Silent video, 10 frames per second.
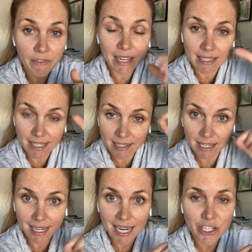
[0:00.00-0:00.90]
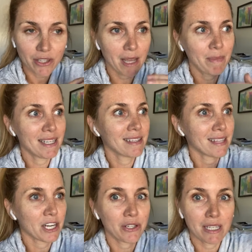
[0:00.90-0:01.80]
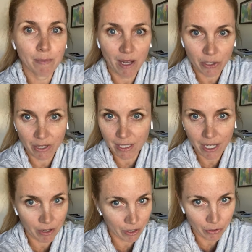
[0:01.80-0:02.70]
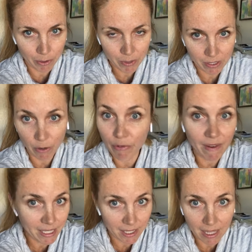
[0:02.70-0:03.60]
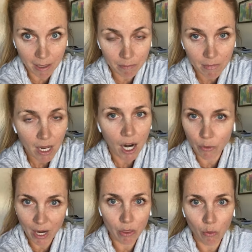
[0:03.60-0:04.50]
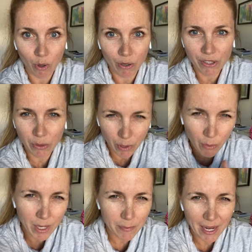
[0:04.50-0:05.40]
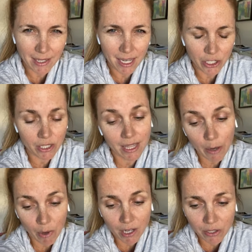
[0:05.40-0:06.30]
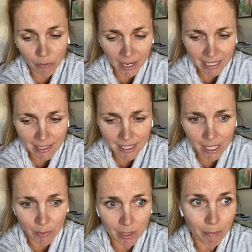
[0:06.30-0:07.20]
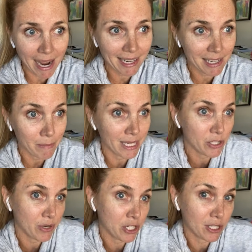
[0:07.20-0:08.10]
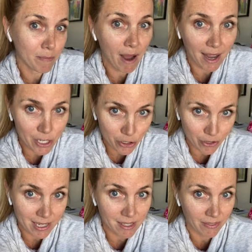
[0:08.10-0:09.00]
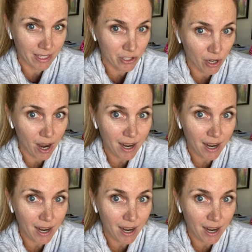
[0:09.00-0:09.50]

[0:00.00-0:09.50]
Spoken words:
of its designation, that means it's actually sponsoring terror groups or funding them around the world. So we're always paying attention to that. We're also waiting to see what the Biden administration's posture is on these